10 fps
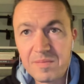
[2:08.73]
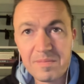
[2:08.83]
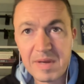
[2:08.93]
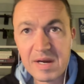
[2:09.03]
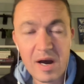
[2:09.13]

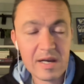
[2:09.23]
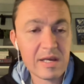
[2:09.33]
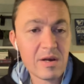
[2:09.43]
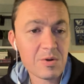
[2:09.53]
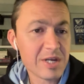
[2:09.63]
be a hockey
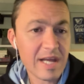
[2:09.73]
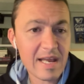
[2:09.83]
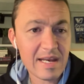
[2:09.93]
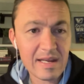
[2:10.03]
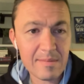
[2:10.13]
coach
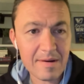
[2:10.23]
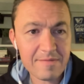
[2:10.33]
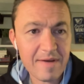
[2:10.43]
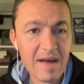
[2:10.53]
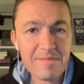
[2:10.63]
again in about
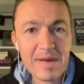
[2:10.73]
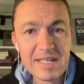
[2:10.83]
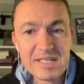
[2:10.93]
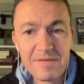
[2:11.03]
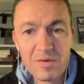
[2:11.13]
five
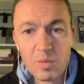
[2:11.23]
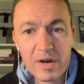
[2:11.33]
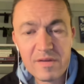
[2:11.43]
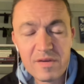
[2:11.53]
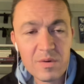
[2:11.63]
minutes if he
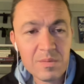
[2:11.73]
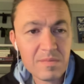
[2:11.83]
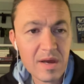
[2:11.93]
wanted to.